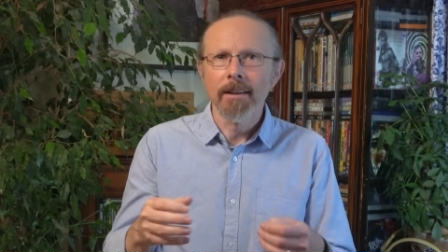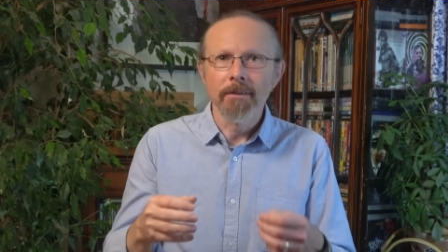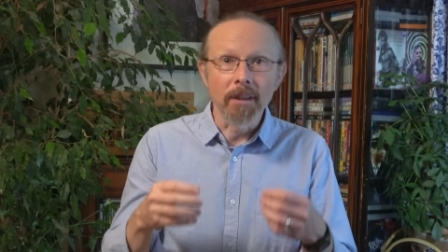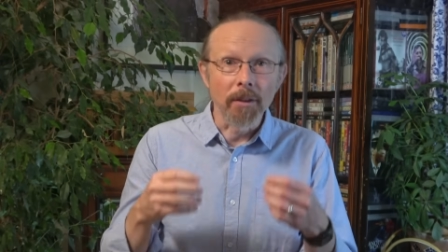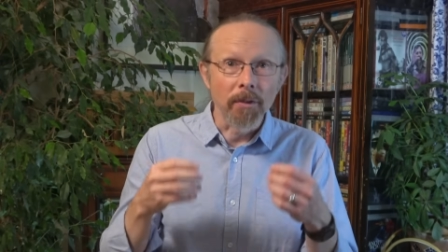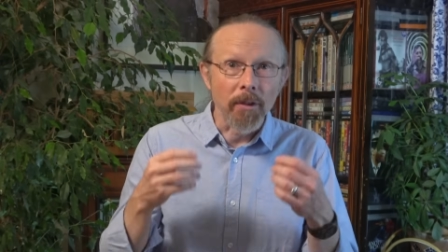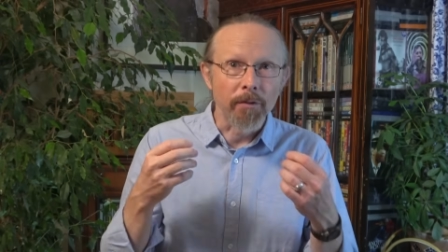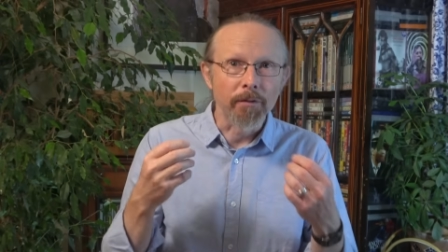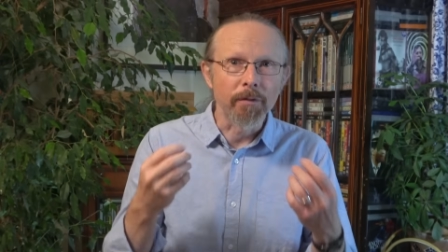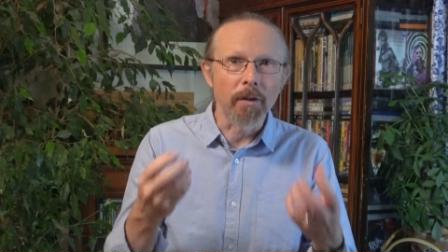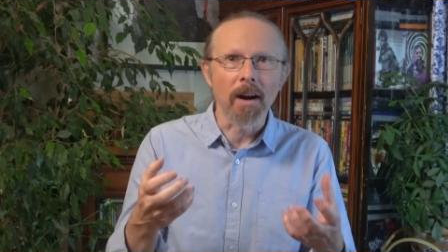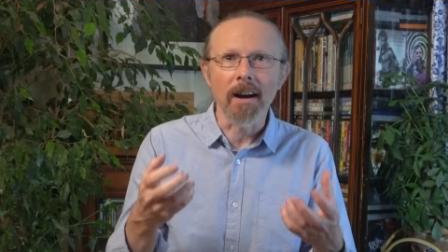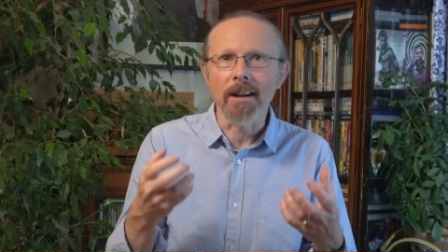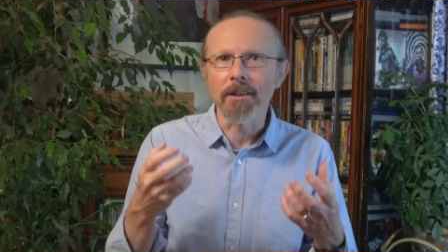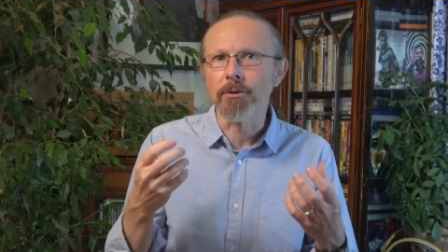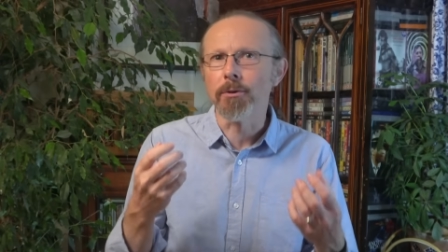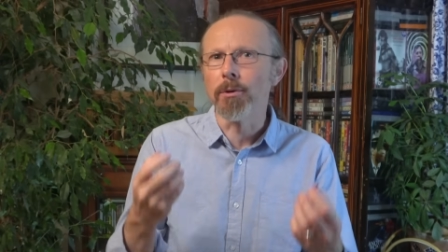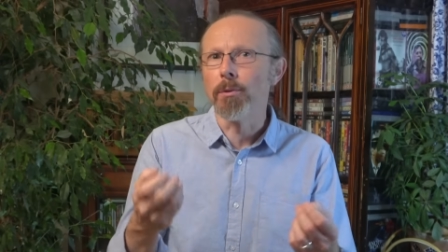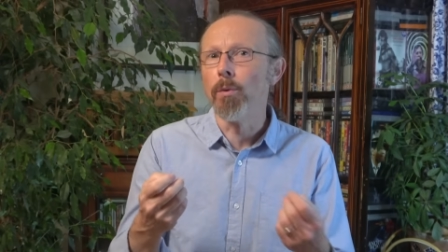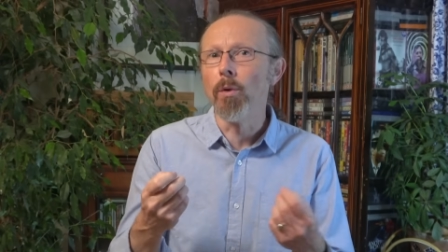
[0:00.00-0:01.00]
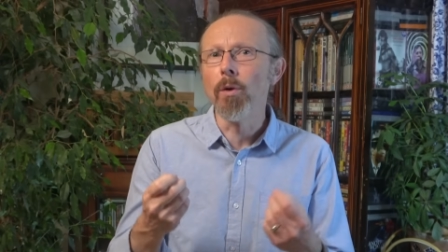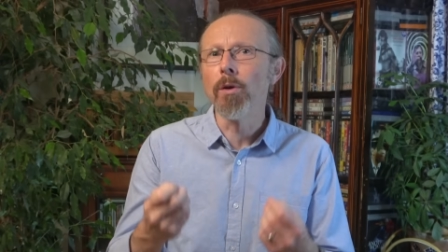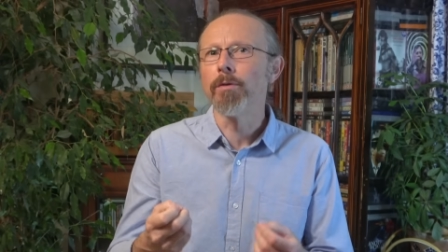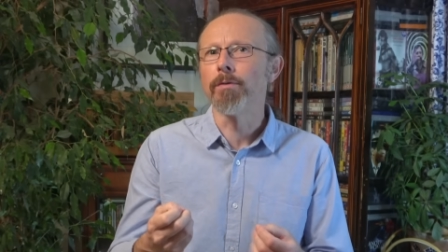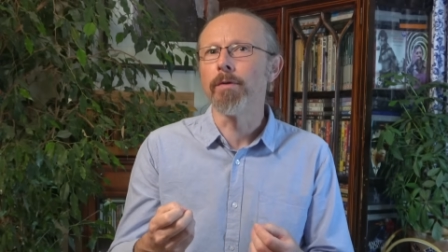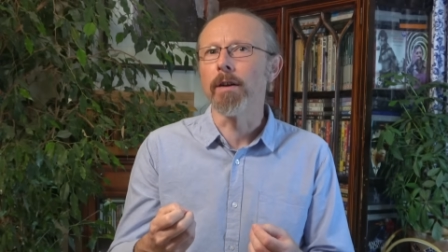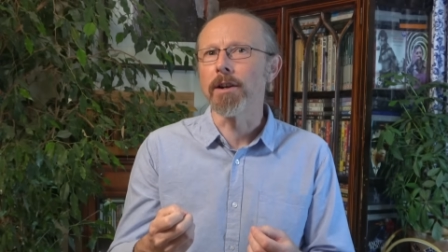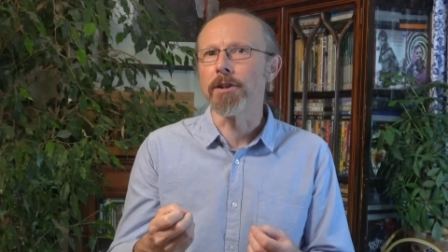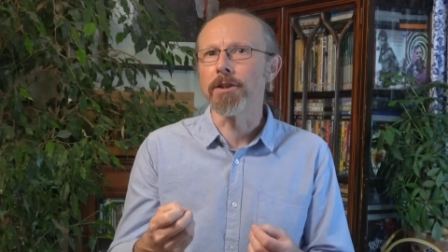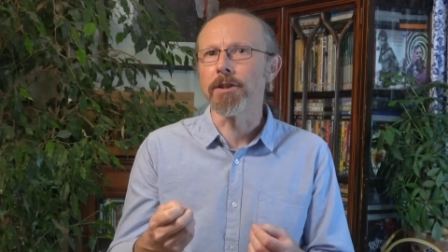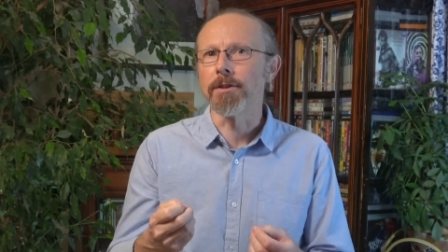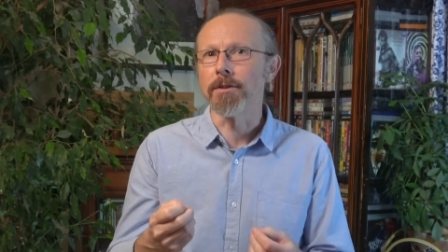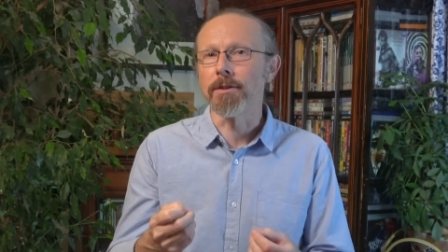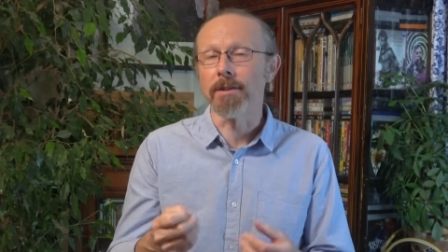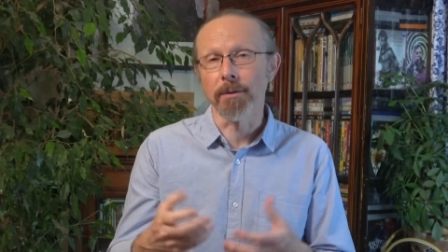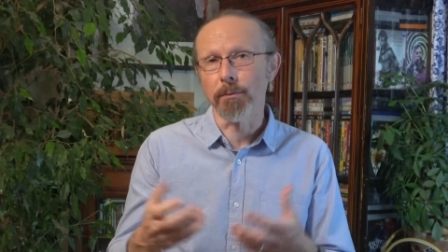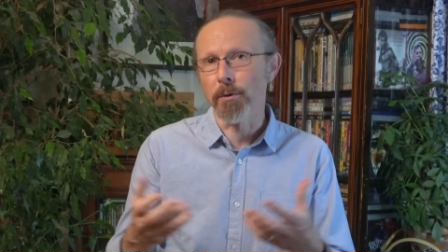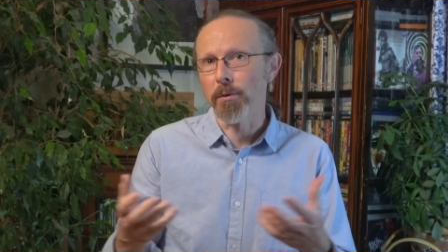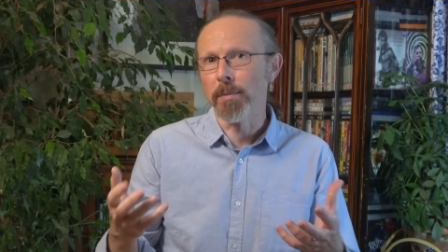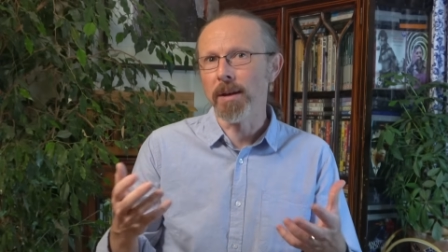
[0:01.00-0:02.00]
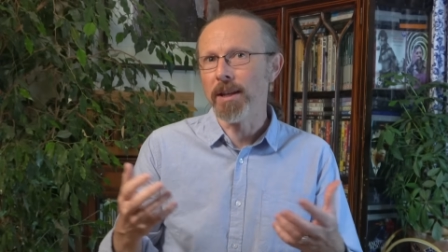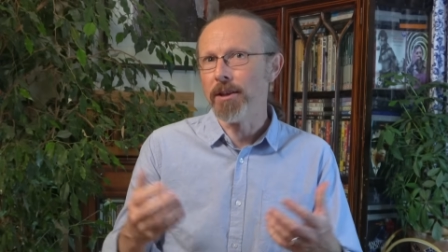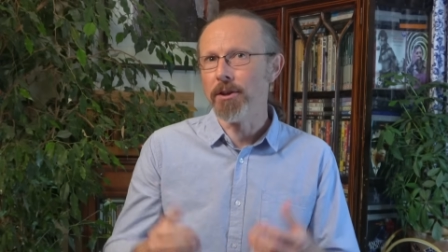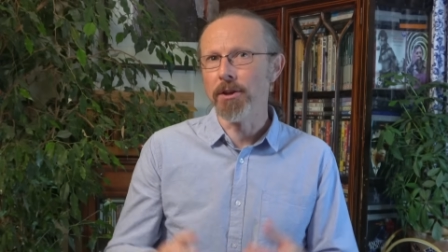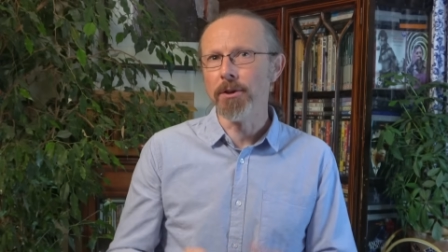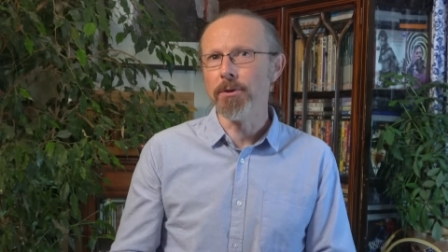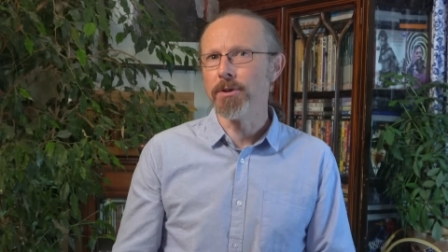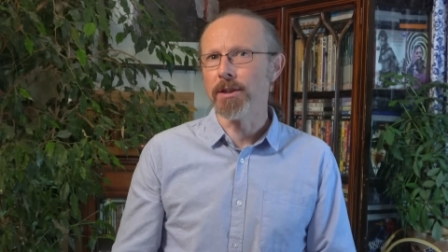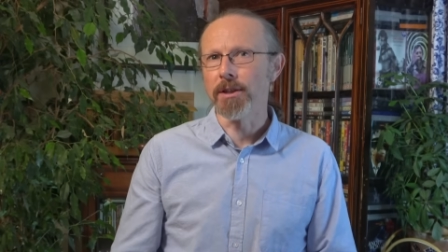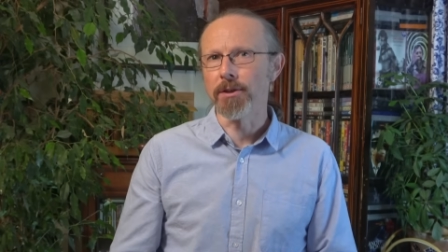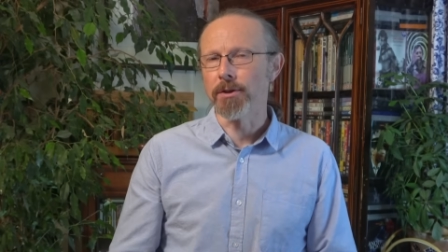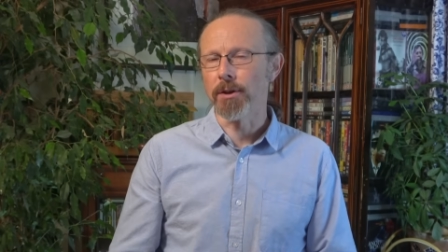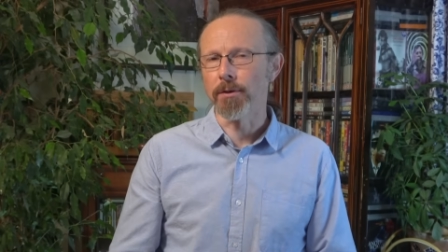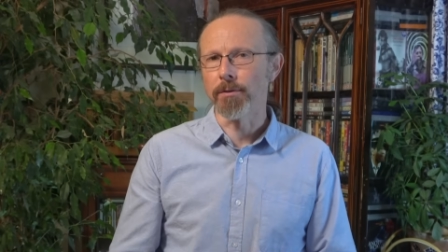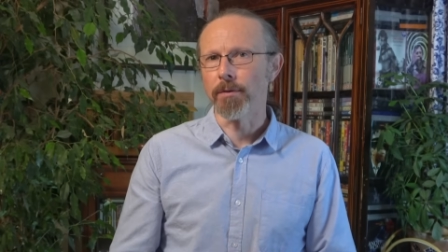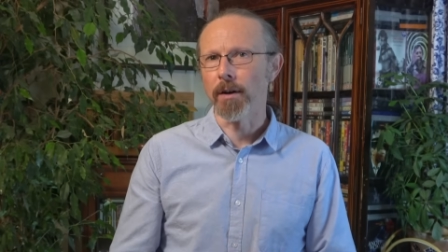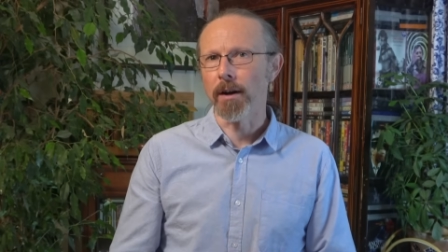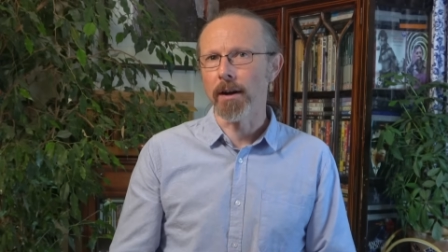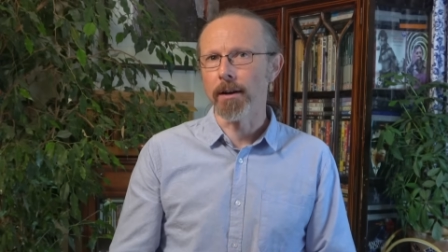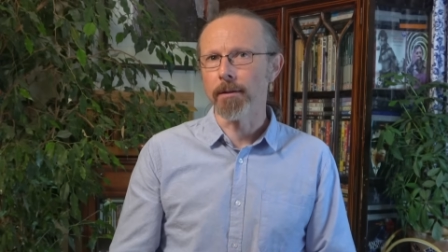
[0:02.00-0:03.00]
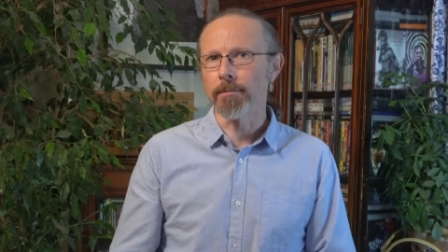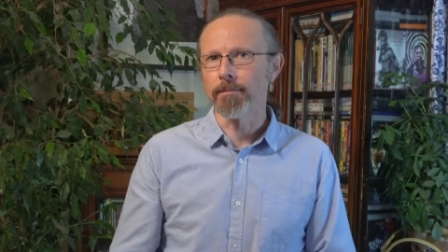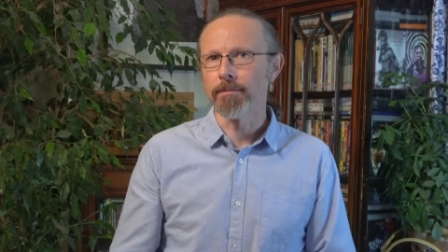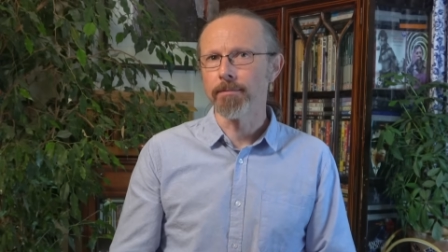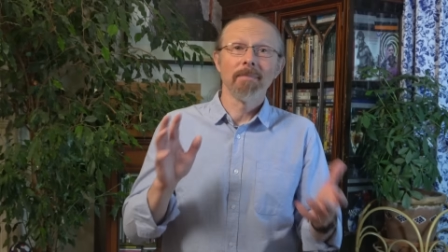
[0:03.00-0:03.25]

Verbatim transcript: than the fast reward functions that we've been using so far.